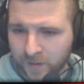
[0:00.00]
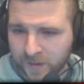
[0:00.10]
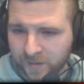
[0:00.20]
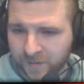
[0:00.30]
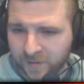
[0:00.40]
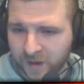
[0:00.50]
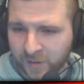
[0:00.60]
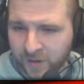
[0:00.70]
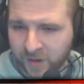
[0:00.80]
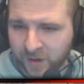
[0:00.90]
some fire,
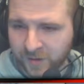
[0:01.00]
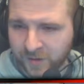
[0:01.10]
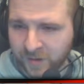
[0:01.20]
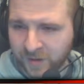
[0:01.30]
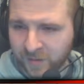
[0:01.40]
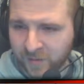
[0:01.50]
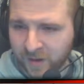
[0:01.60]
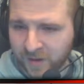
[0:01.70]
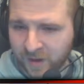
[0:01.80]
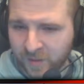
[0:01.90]
I can't do nothing
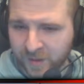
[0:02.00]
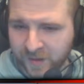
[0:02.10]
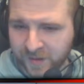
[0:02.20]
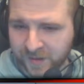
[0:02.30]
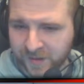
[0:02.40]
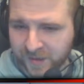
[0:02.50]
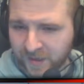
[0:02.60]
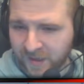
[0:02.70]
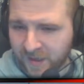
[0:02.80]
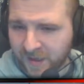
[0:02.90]
right now because
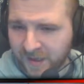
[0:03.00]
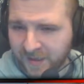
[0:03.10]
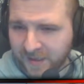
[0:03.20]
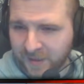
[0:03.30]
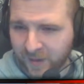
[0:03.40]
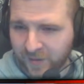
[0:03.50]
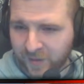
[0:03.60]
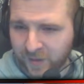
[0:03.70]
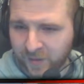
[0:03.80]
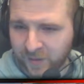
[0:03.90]
I need to wait
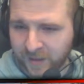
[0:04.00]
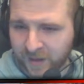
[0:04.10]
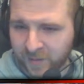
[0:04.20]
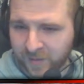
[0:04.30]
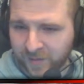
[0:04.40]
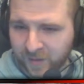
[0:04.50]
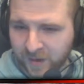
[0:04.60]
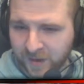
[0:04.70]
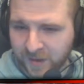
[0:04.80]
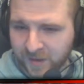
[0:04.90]
for it to cool down before
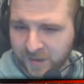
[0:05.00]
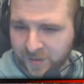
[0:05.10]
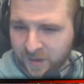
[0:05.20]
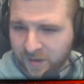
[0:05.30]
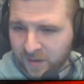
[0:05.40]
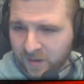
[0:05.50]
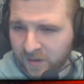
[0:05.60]
I can use my